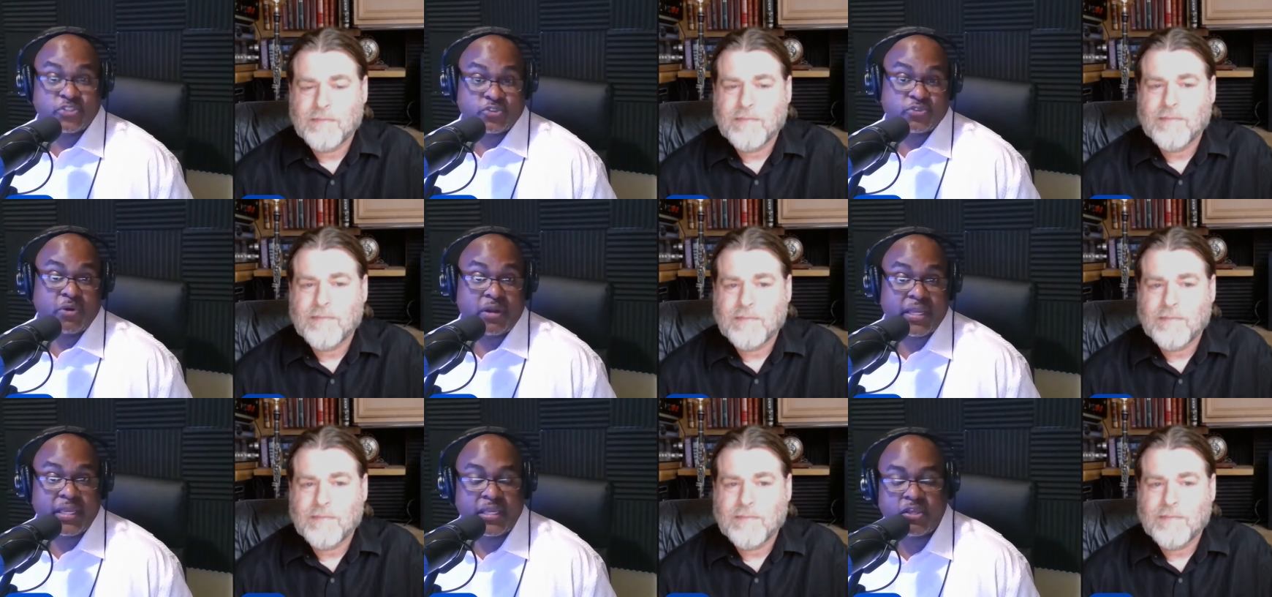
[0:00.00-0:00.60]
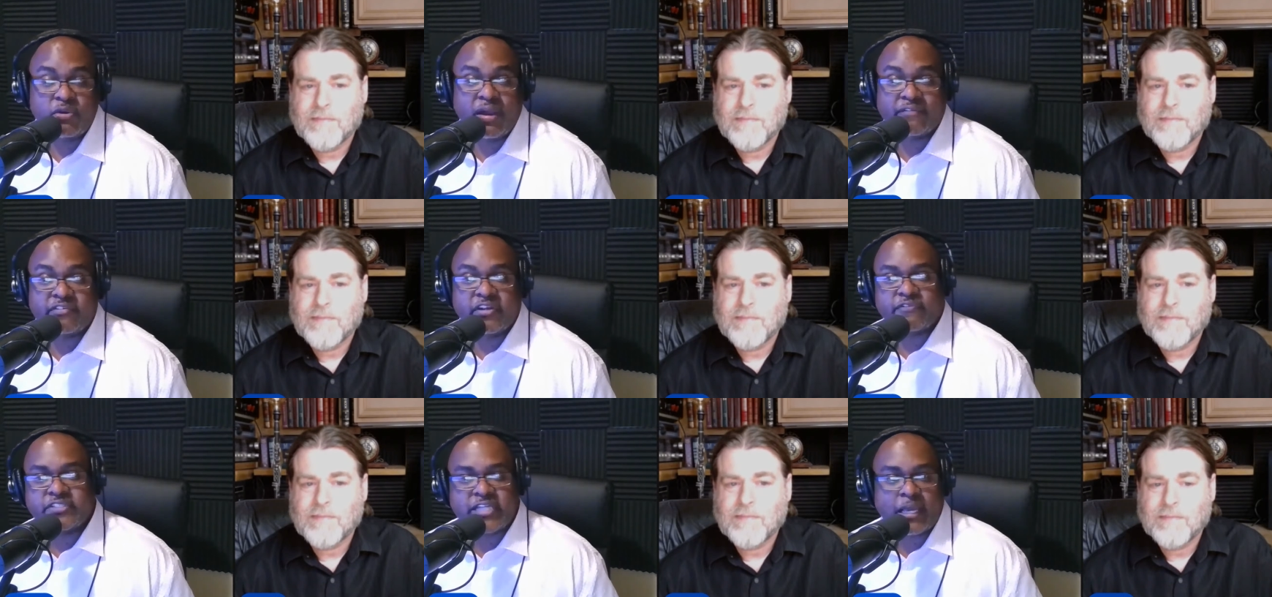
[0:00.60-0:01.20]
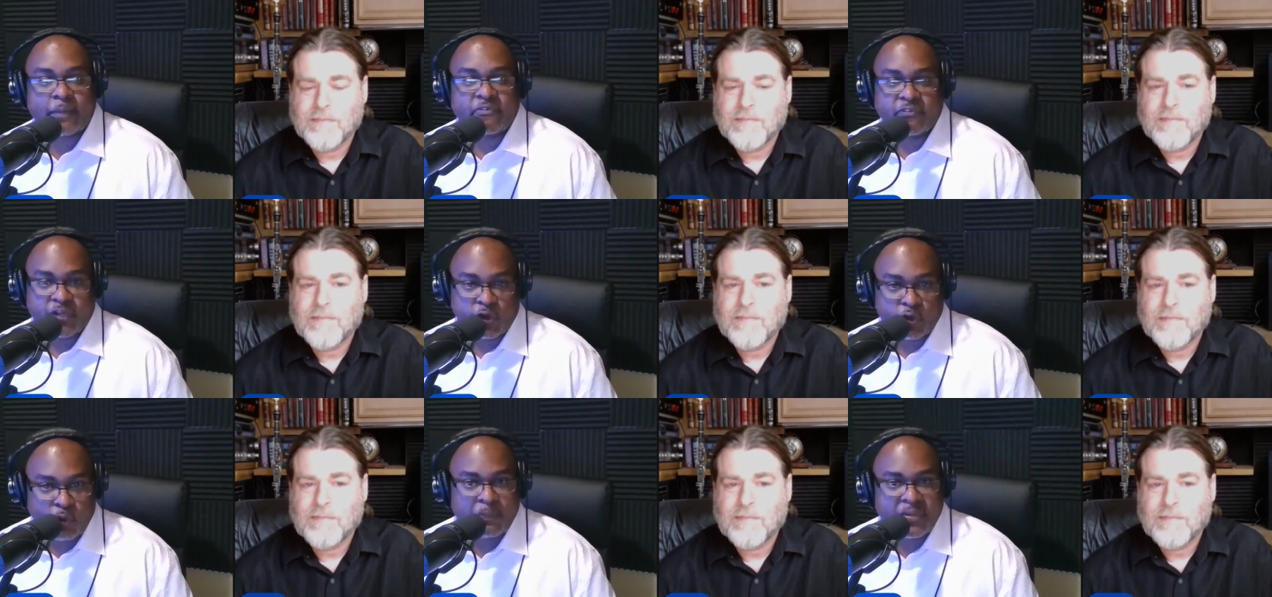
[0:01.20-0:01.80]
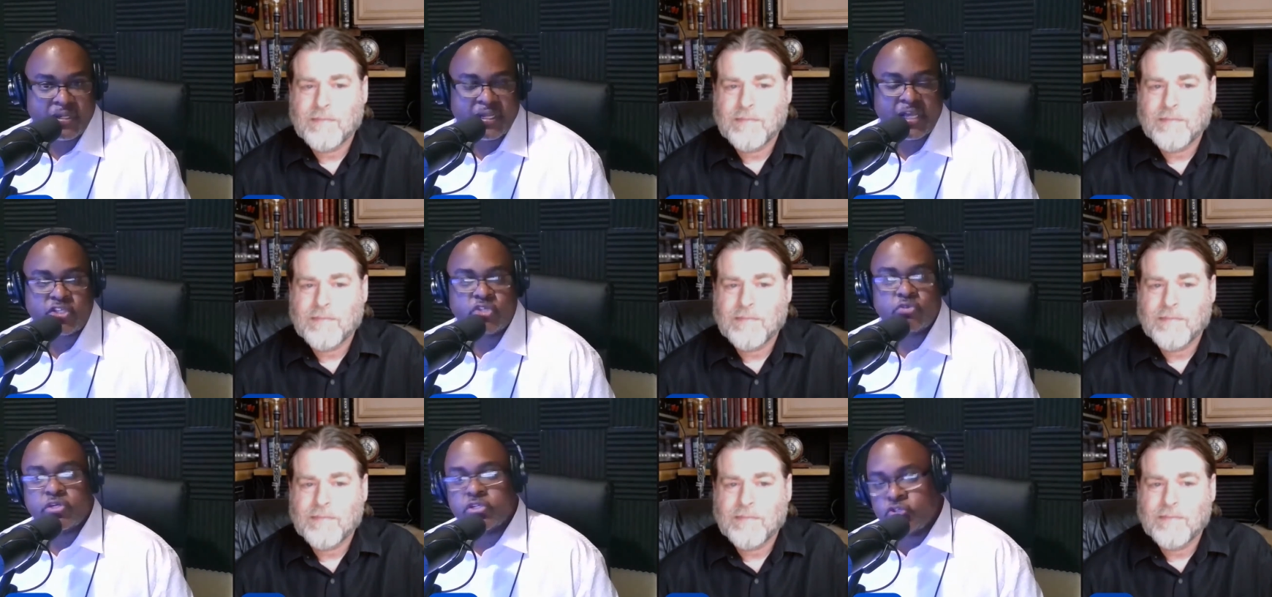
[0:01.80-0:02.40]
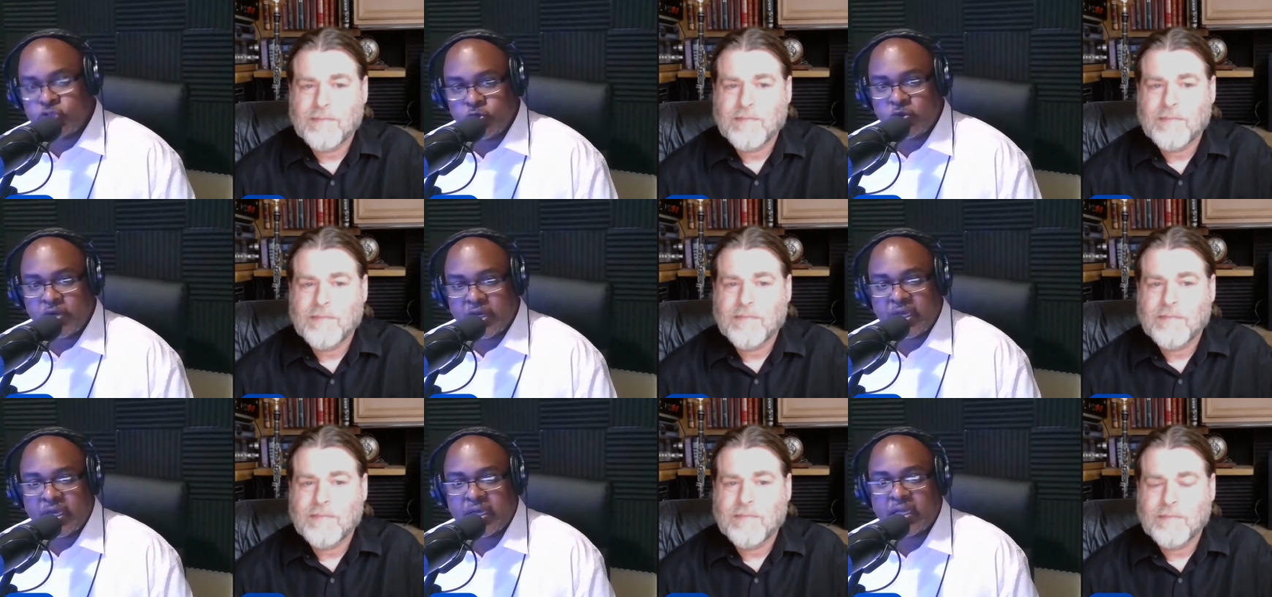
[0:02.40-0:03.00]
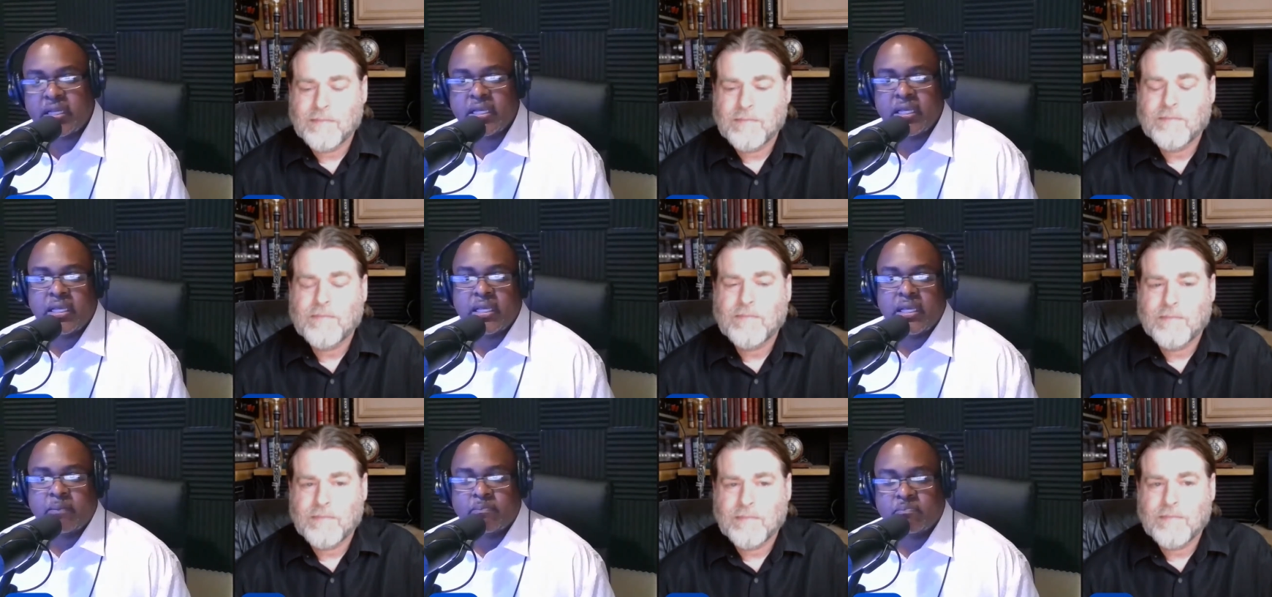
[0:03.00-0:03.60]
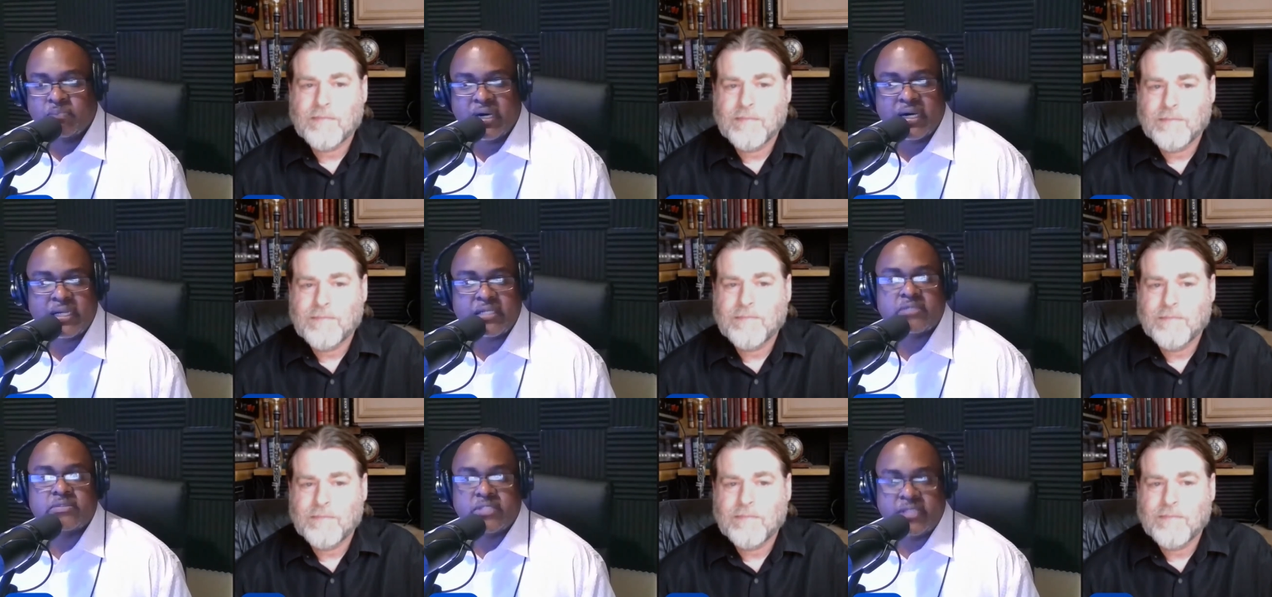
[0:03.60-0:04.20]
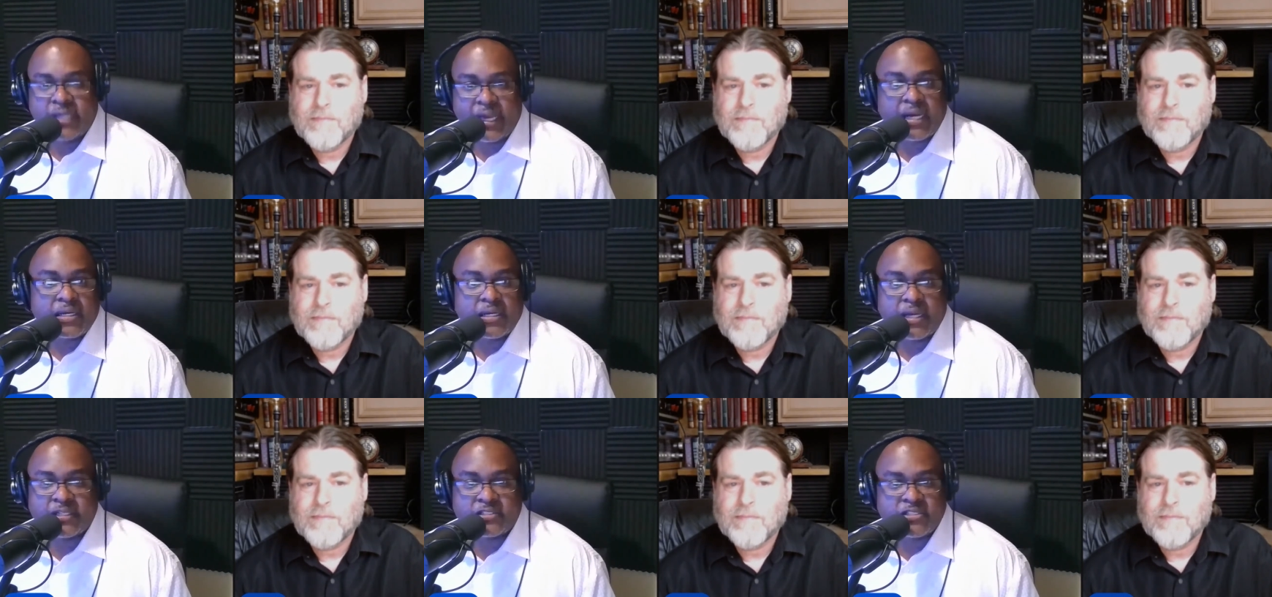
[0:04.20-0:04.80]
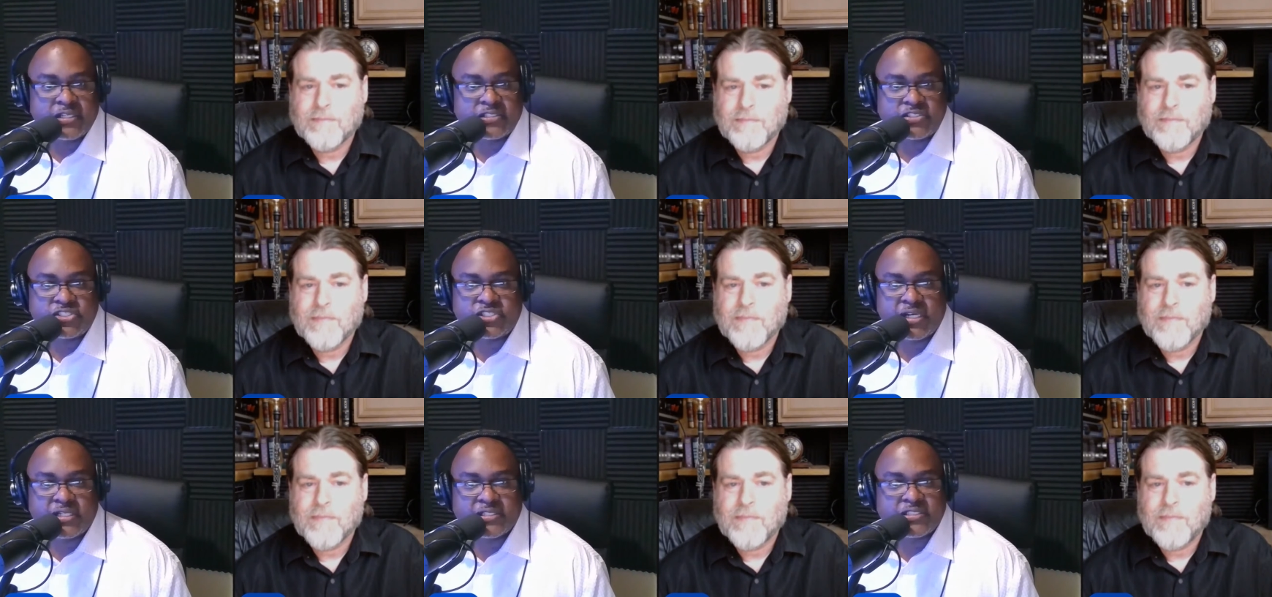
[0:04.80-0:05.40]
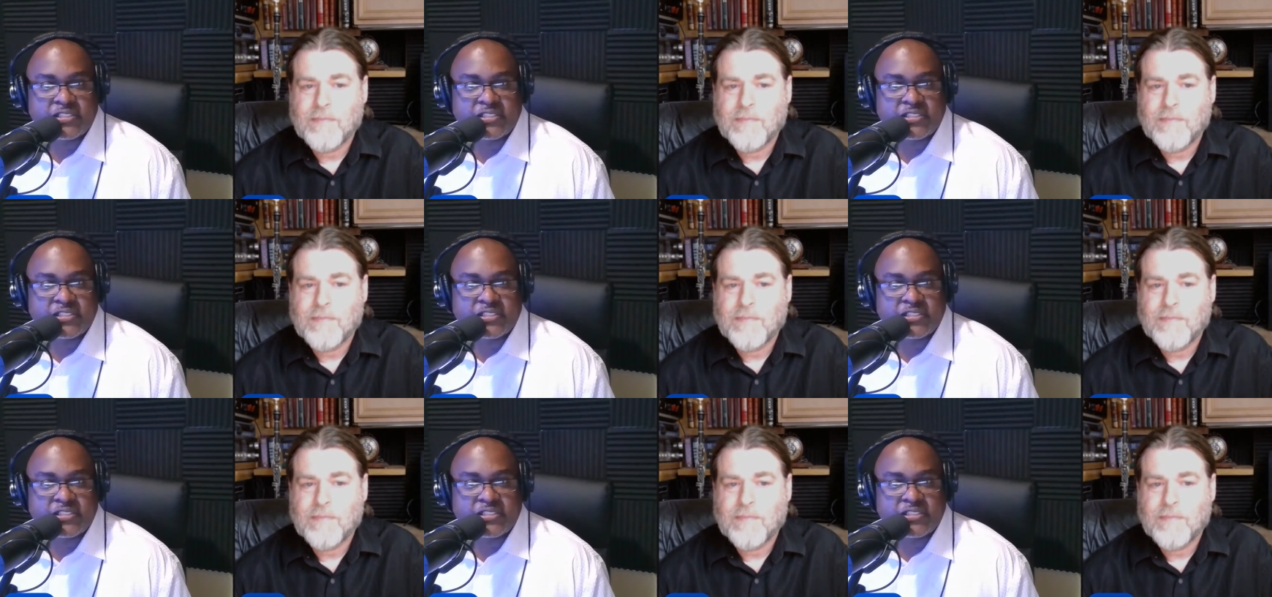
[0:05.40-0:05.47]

Speaker 1: trucking. You have different type of equipment that you can do it in, but mm-hmm. yeah, it's it's just